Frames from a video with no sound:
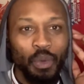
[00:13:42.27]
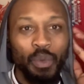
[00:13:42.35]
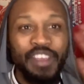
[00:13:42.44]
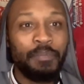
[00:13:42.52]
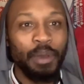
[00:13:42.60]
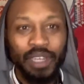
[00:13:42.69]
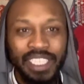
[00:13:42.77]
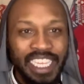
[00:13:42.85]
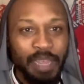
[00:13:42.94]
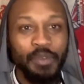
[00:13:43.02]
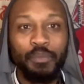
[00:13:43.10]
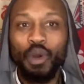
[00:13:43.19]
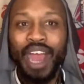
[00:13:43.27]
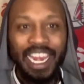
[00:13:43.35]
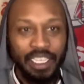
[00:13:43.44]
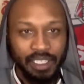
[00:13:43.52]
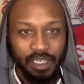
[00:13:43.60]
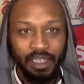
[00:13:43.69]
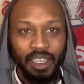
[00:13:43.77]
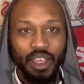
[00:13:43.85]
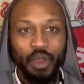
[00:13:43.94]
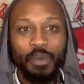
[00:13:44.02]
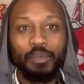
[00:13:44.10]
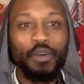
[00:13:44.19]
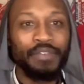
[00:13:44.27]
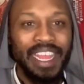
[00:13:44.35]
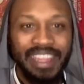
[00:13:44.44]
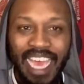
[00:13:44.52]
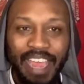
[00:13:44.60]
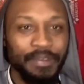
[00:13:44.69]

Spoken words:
We've built a team. We bought Alisson. We bought Van Dijk.